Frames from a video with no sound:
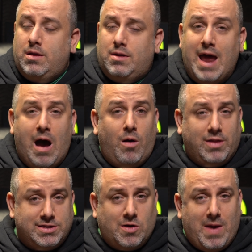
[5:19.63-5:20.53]
Now
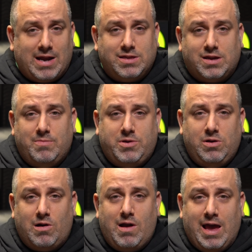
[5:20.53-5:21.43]
let's go back to the
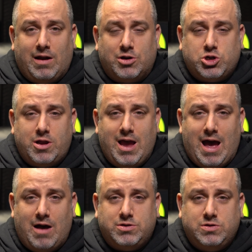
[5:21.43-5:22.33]
computer and I'll show you how